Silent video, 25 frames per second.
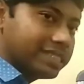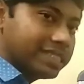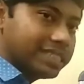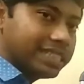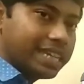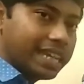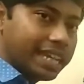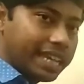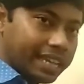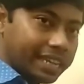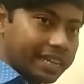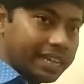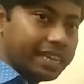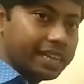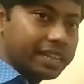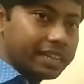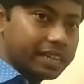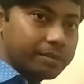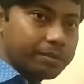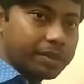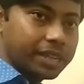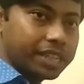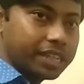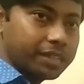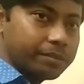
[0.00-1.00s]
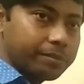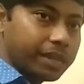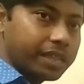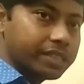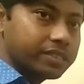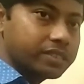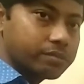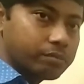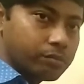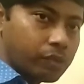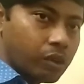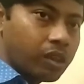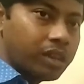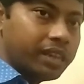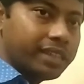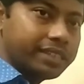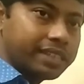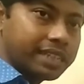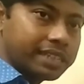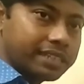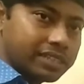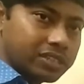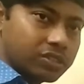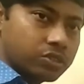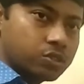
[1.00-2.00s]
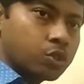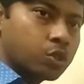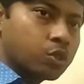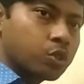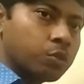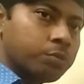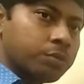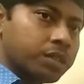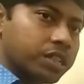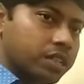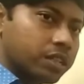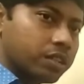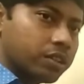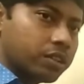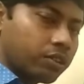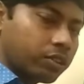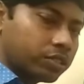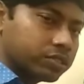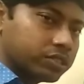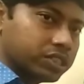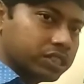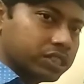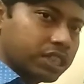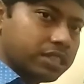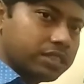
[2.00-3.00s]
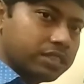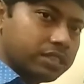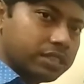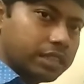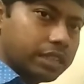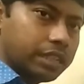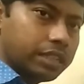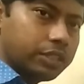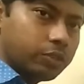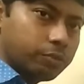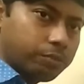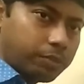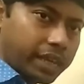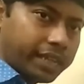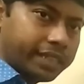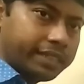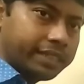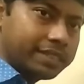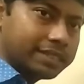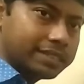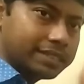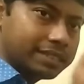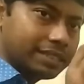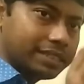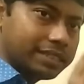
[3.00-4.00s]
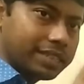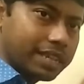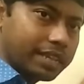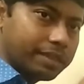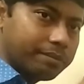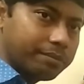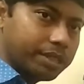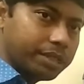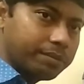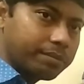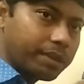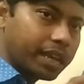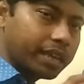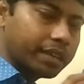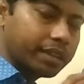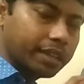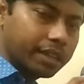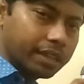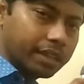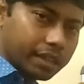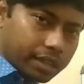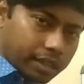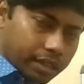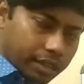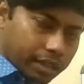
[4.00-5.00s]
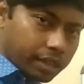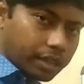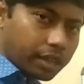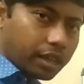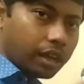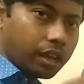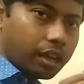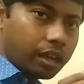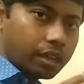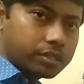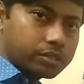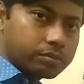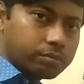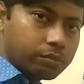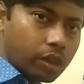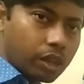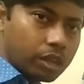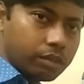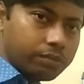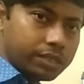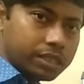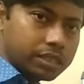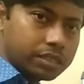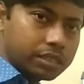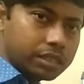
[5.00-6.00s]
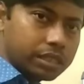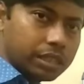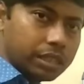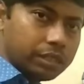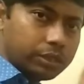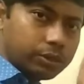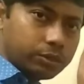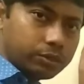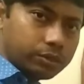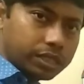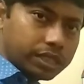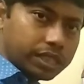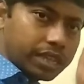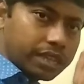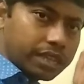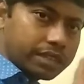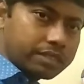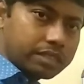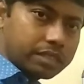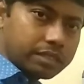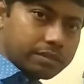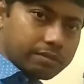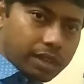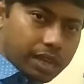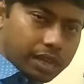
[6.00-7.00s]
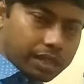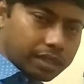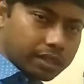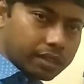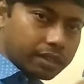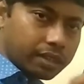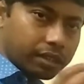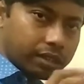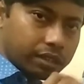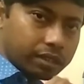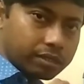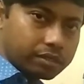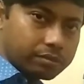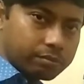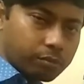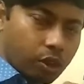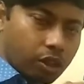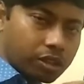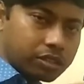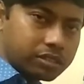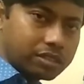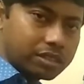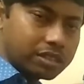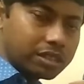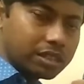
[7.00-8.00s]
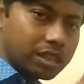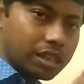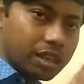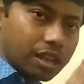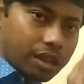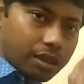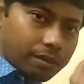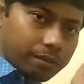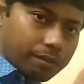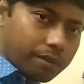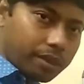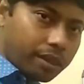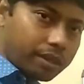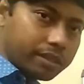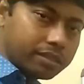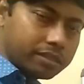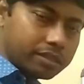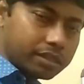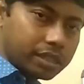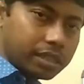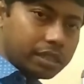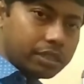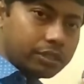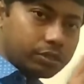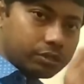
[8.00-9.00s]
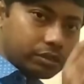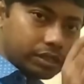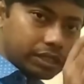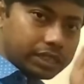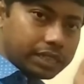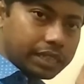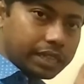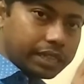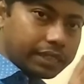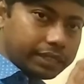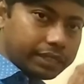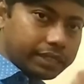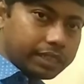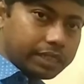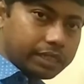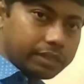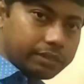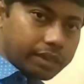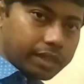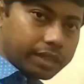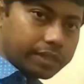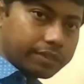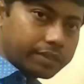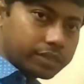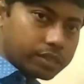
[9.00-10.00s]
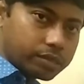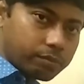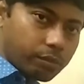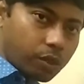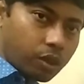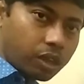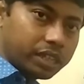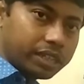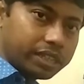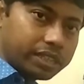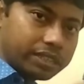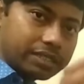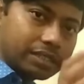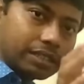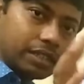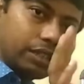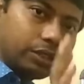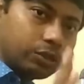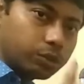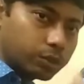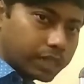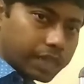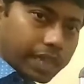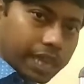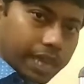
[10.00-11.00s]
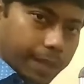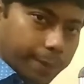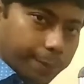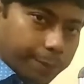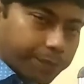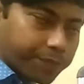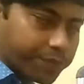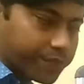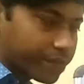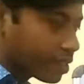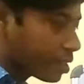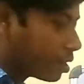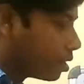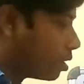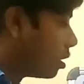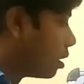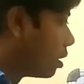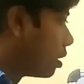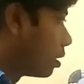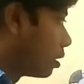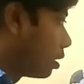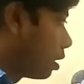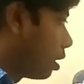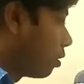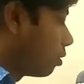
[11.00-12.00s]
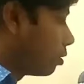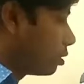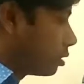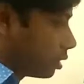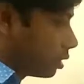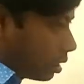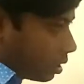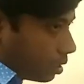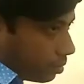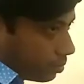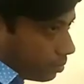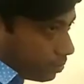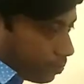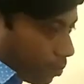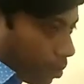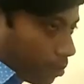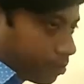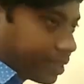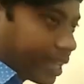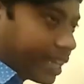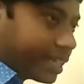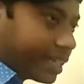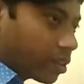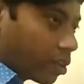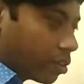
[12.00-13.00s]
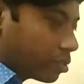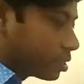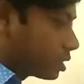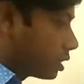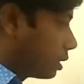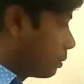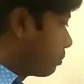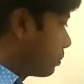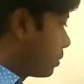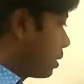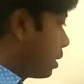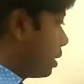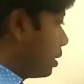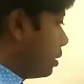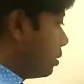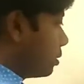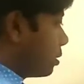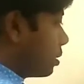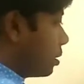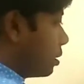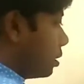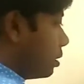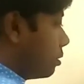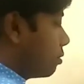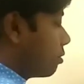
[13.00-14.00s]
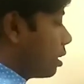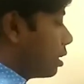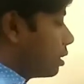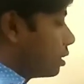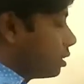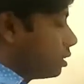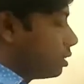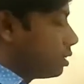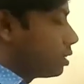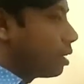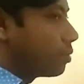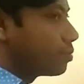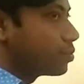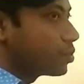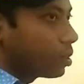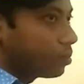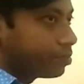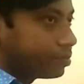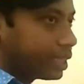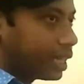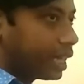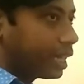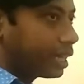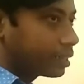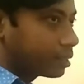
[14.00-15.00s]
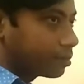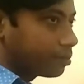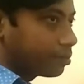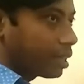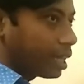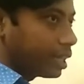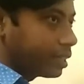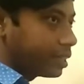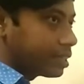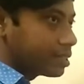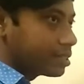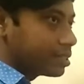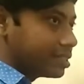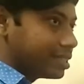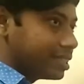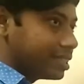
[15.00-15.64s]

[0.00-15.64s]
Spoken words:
dNA divided by small a, that is a stoichiometric constant, is equal to minus dNB by small b is equal to dNC by small c is equal to dND divided by small d is equal to k. Now, from that concept, you can, in terms of that minus